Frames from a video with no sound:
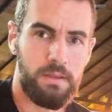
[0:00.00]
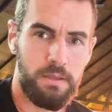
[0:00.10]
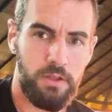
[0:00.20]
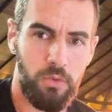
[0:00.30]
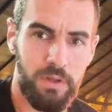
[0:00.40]

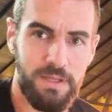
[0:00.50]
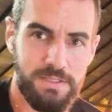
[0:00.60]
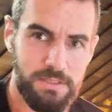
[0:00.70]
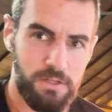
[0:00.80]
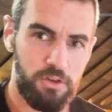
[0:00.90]
you know what it
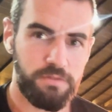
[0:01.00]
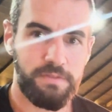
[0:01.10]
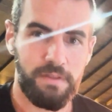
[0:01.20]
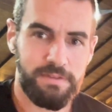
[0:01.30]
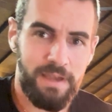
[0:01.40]
is a lot of
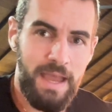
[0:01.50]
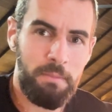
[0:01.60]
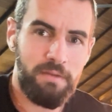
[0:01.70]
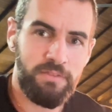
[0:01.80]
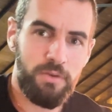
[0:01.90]
the
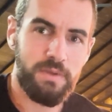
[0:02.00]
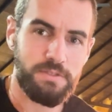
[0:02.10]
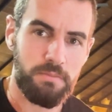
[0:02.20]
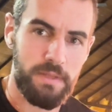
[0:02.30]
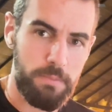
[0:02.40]
time i've
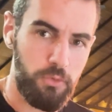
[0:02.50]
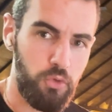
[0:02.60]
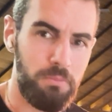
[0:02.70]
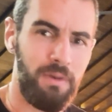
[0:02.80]
noticed when people do